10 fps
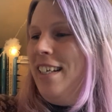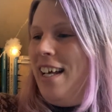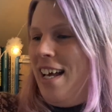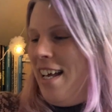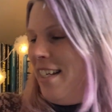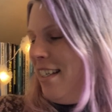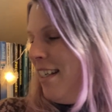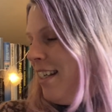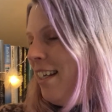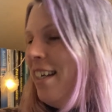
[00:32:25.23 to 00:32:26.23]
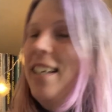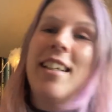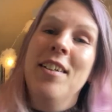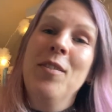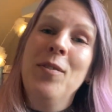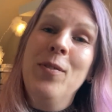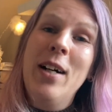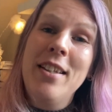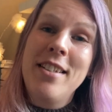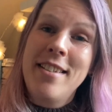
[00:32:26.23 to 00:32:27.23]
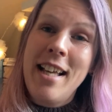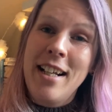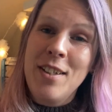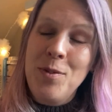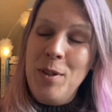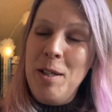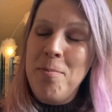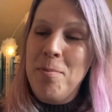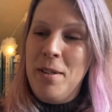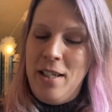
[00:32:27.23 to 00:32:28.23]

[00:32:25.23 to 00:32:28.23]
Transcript: And well, the second whip,